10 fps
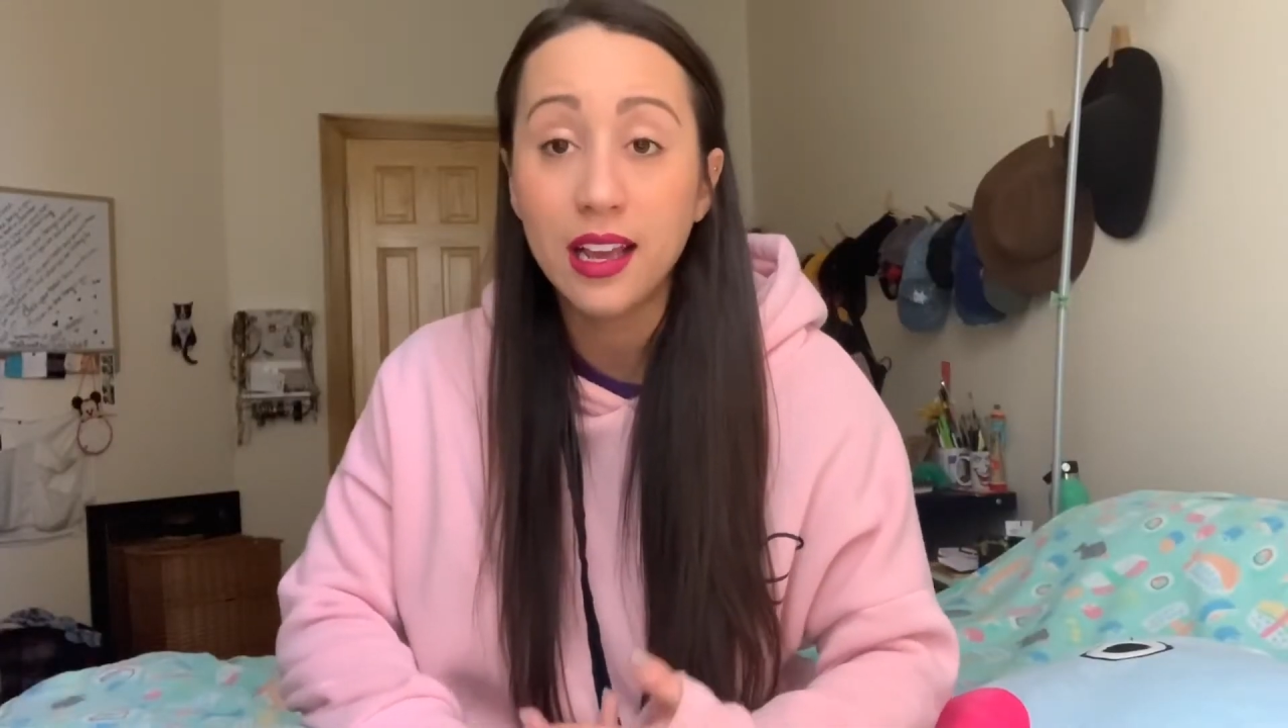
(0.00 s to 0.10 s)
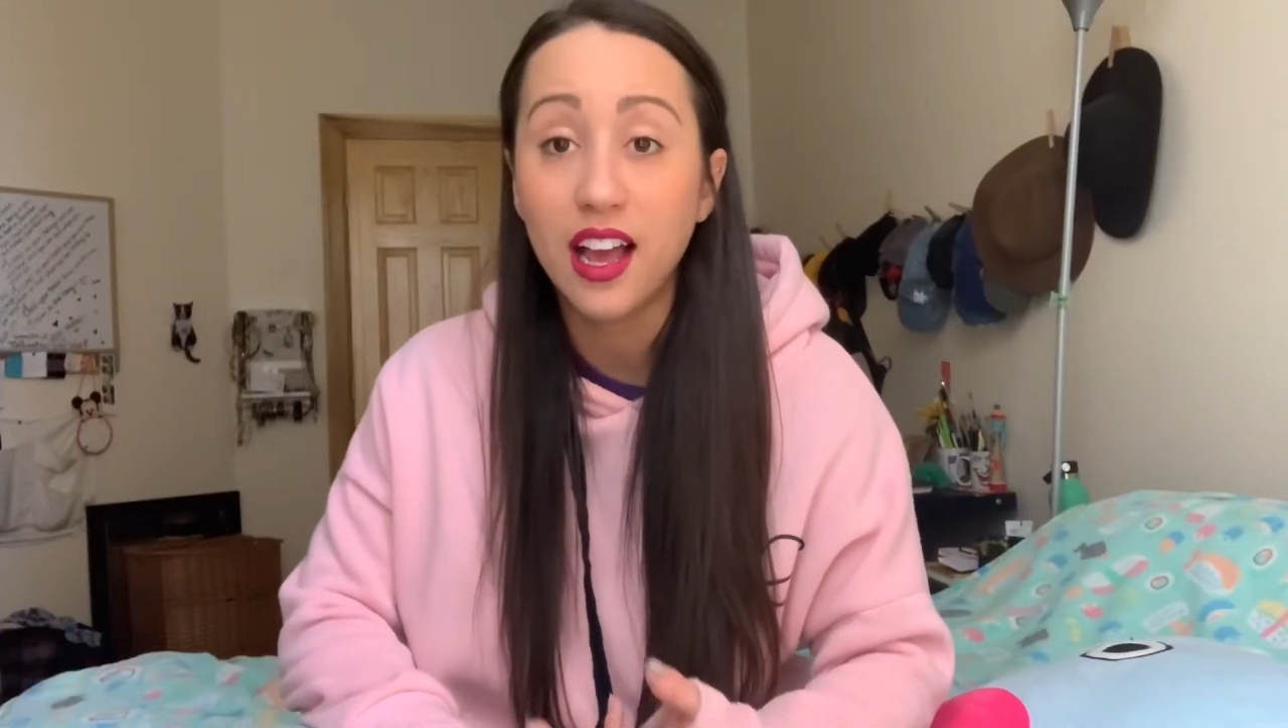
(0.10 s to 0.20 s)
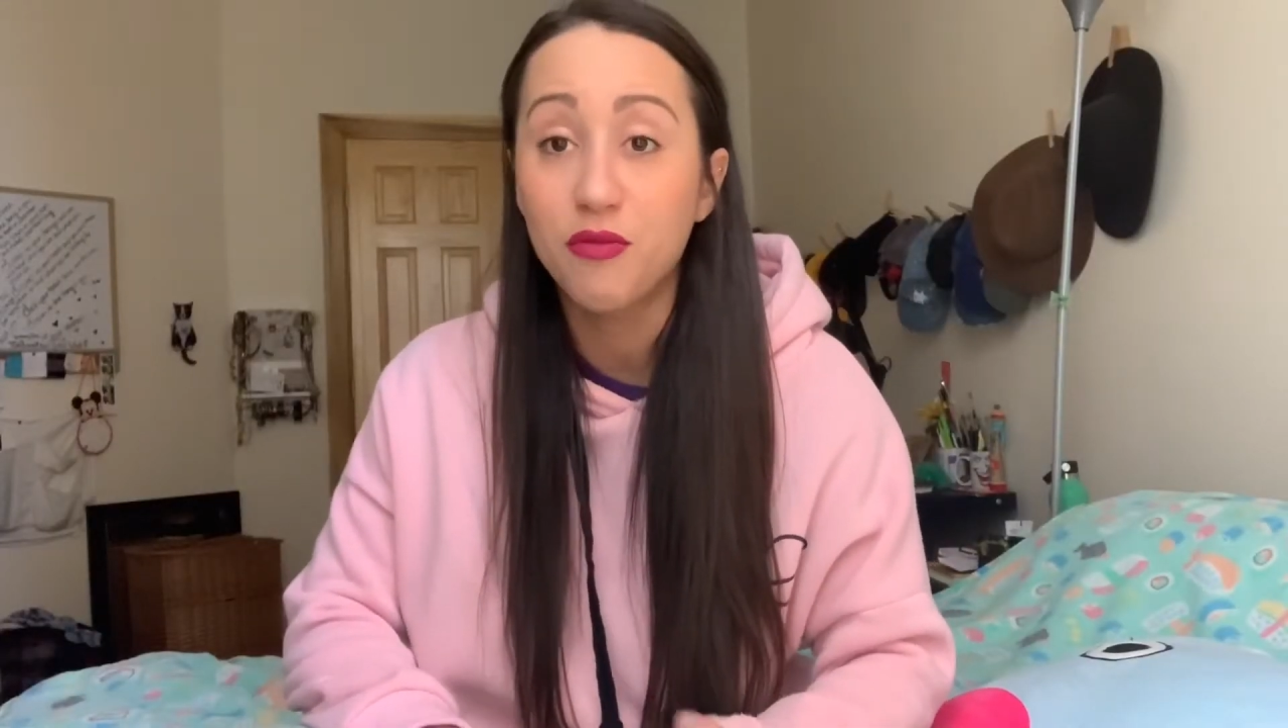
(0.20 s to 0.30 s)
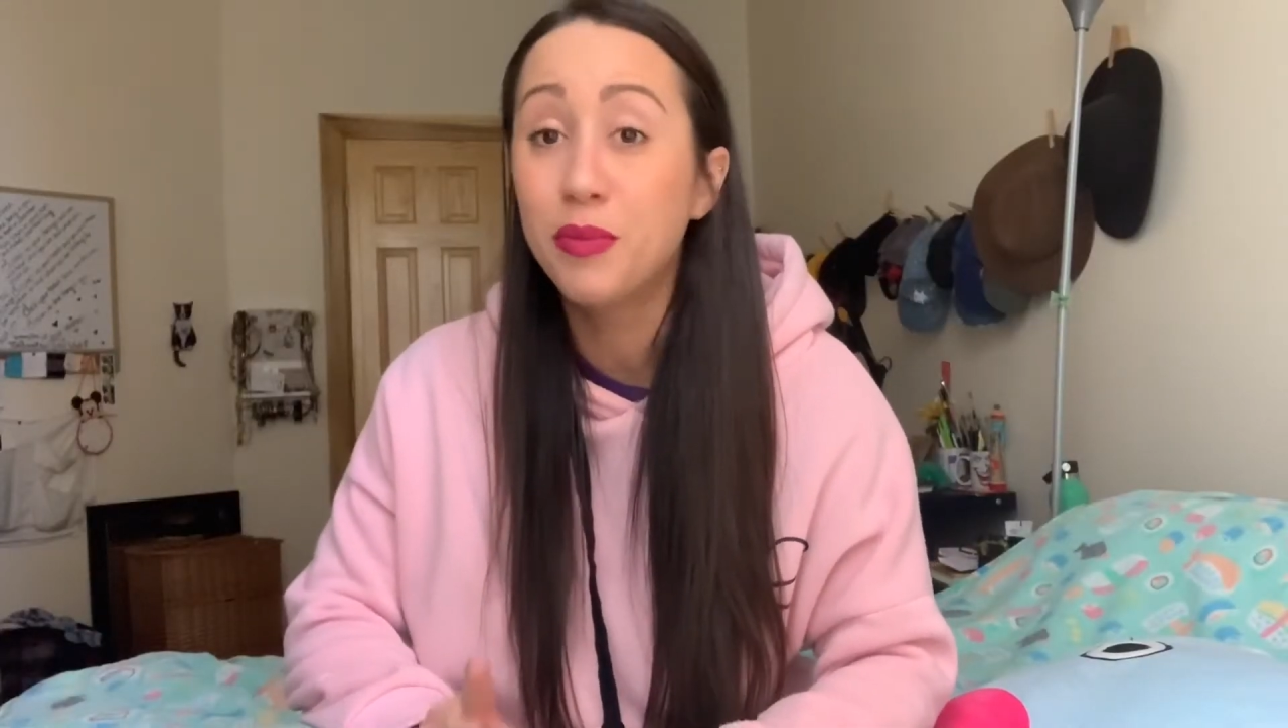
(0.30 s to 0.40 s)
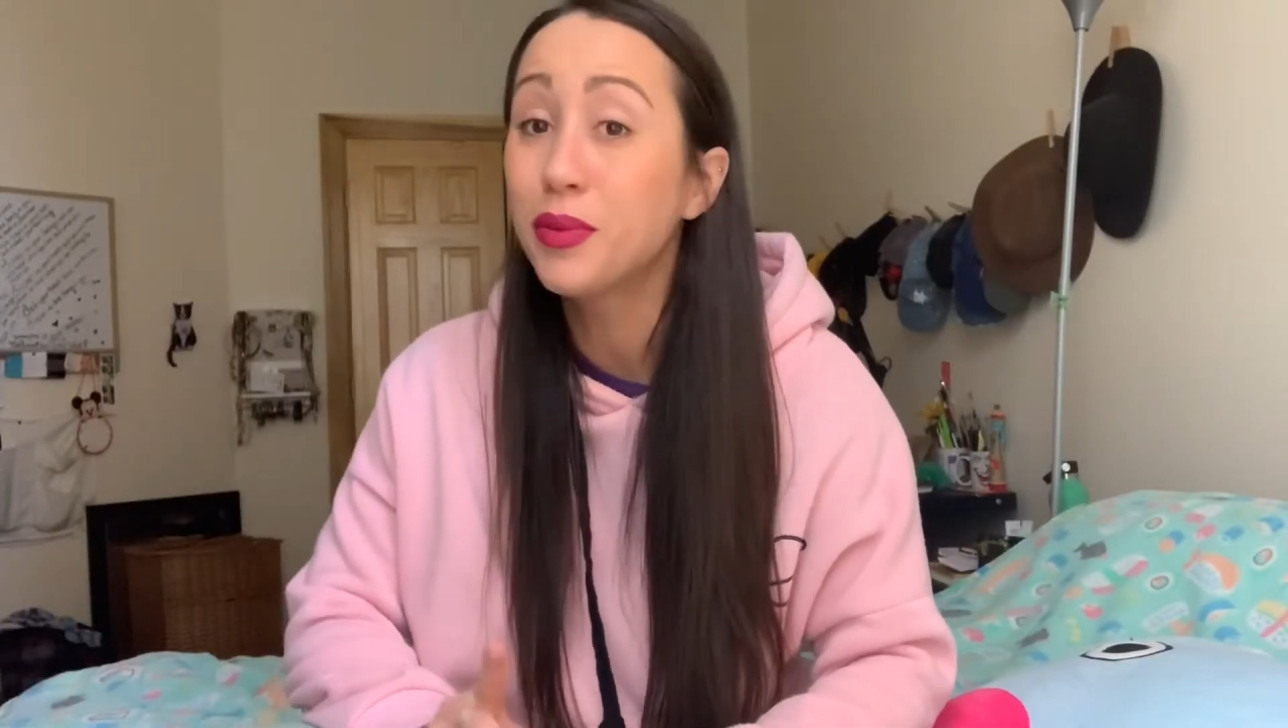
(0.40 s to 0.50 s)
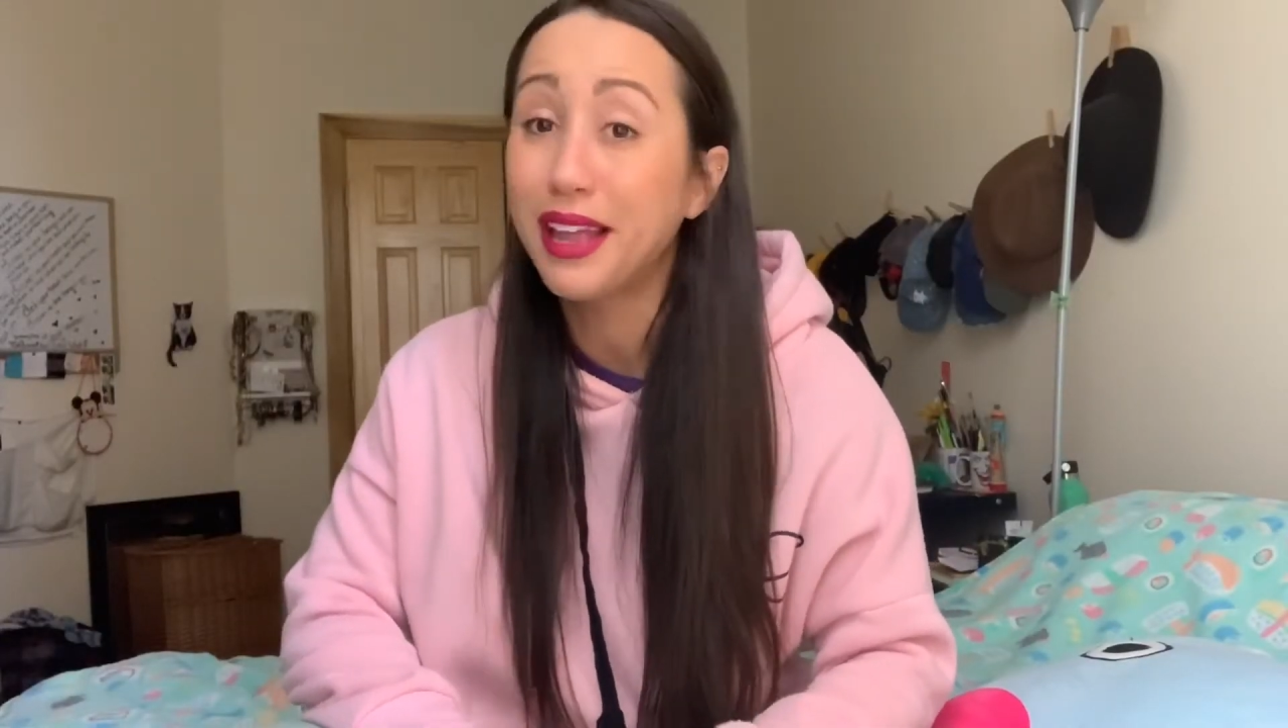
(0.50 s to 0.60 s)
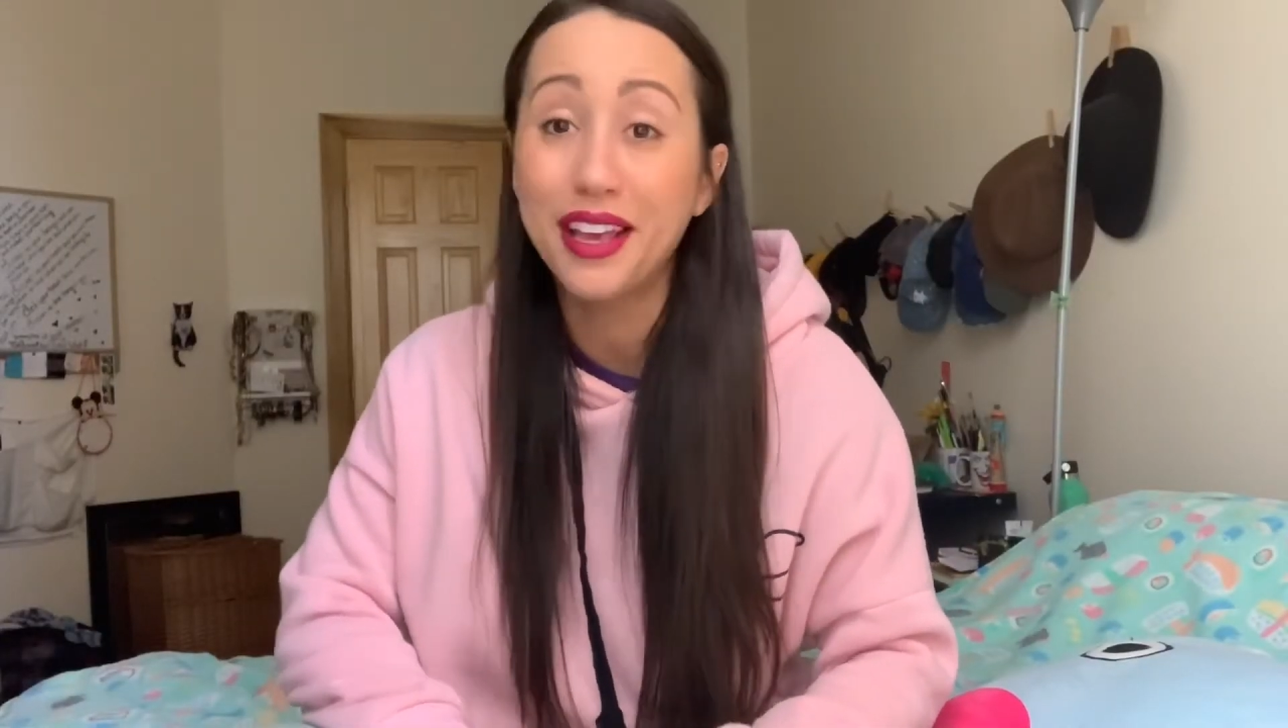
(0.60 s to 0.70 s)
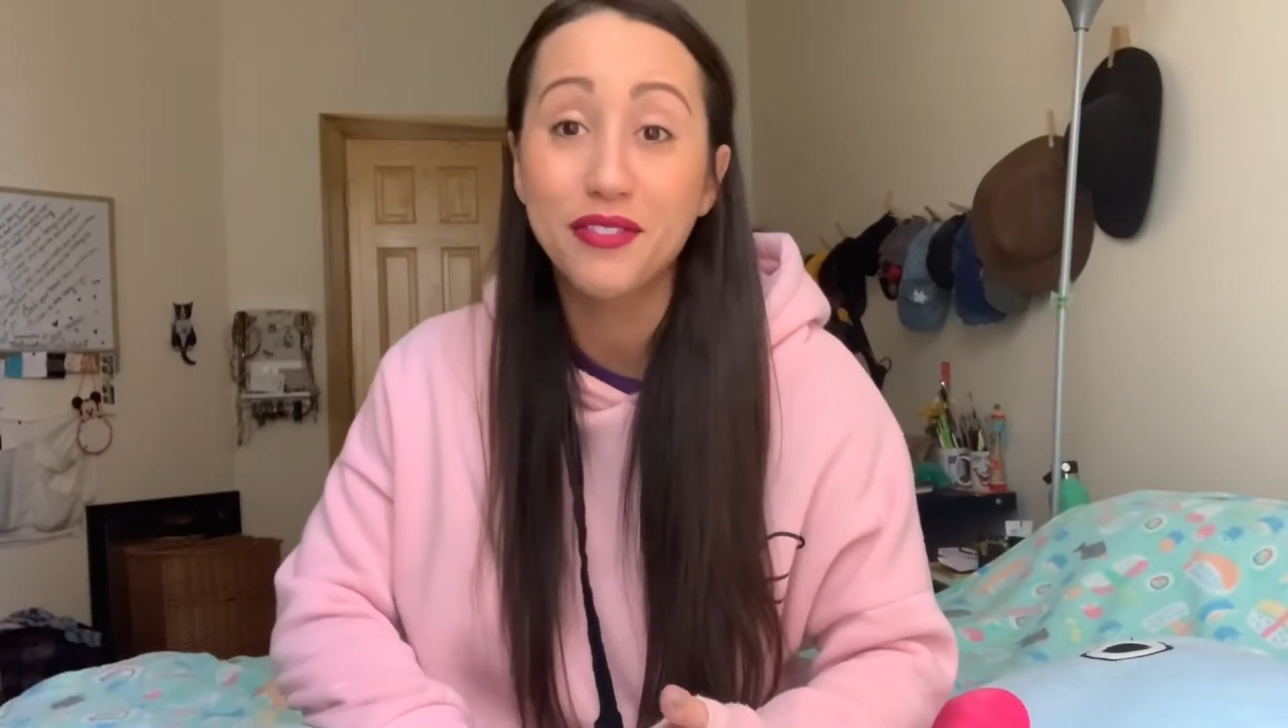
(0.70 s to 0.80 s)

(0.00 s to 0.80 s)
I've been playing